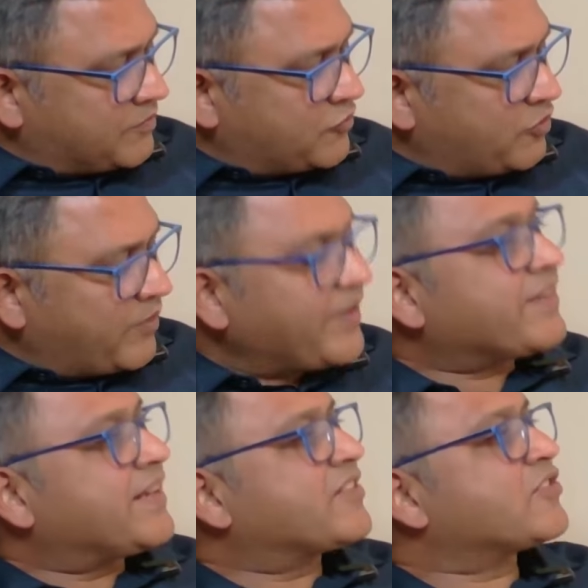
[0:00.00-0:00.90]
So
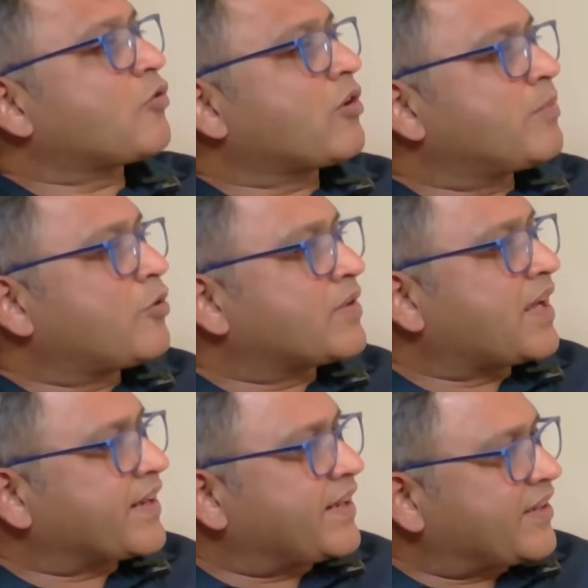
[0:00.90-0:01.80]
Vivek, let's talk about
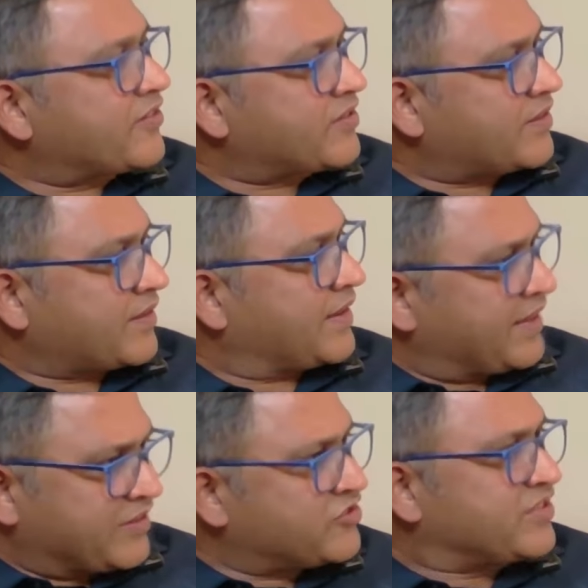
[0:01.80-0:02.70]
architecture
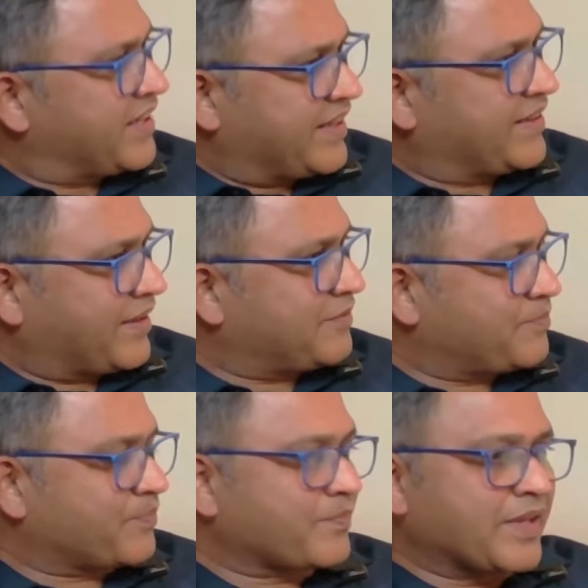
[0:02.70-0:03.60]
and engineering now.
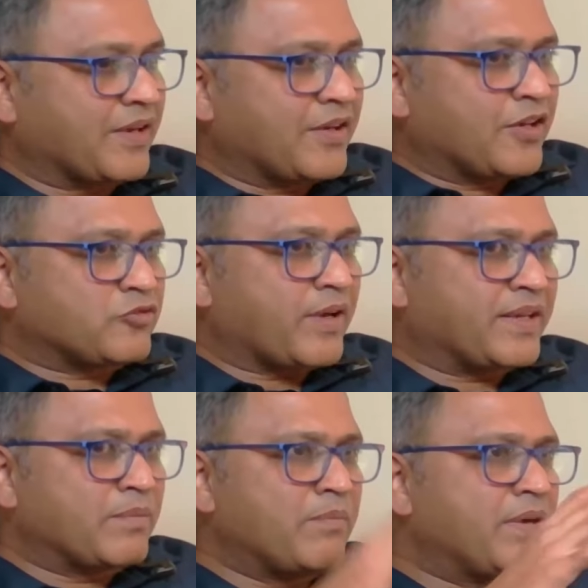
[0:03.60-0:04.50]
So I
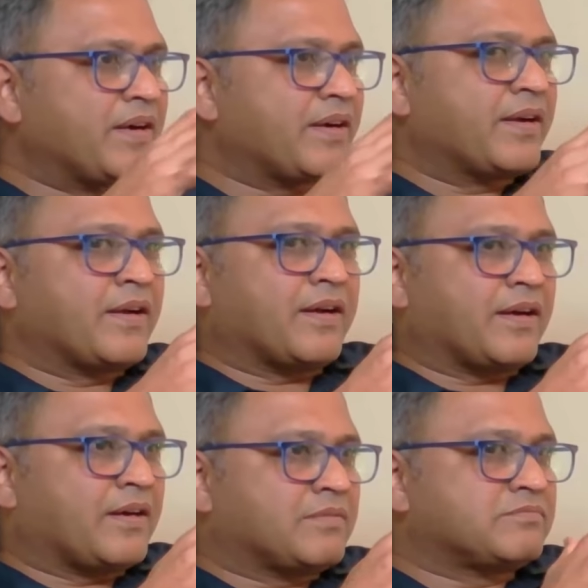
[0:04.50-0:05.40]
remember
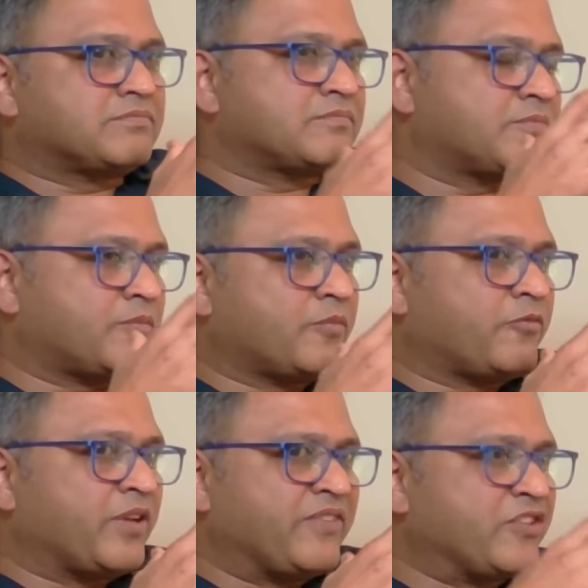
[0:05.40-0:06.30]

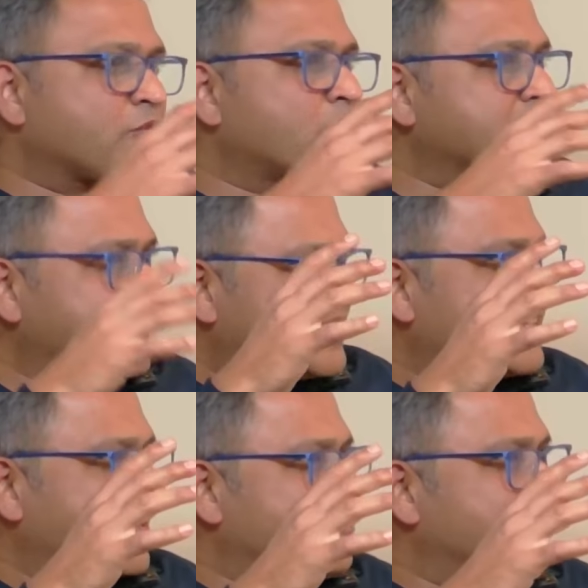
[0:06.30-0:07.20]
when we showed the
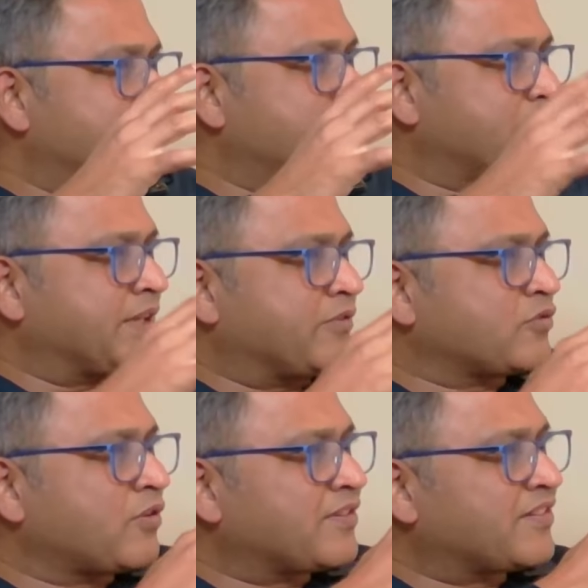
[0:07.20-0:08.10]
designs to you, it
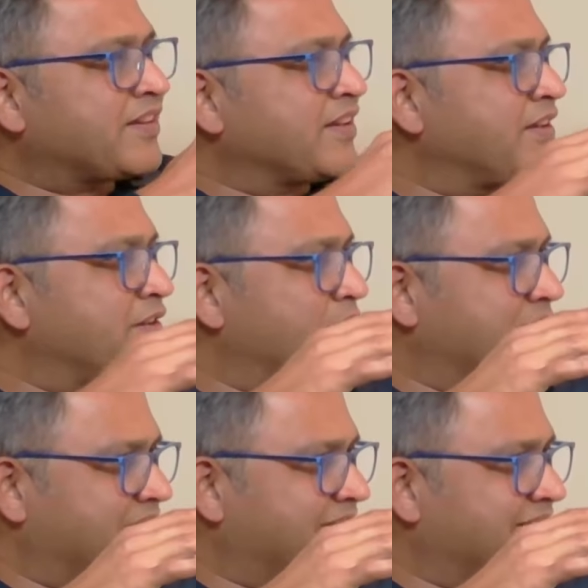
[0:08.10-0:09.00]
was all single
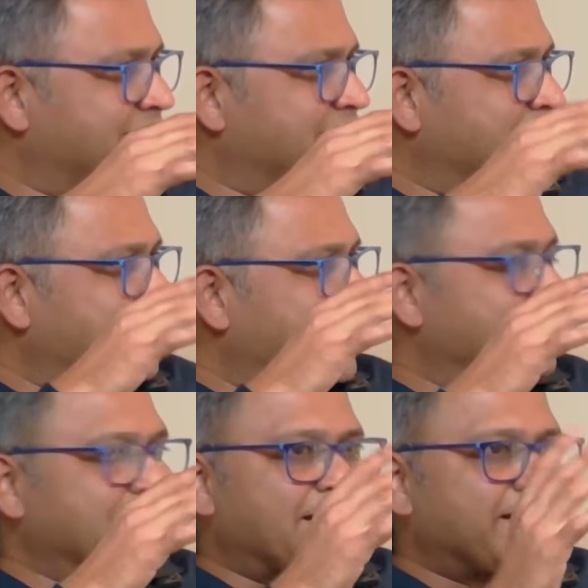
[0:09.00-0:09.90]
units,
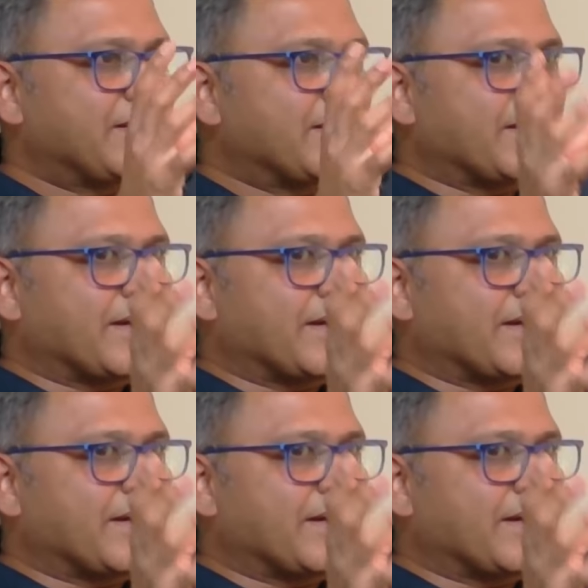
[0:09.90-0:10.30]
and then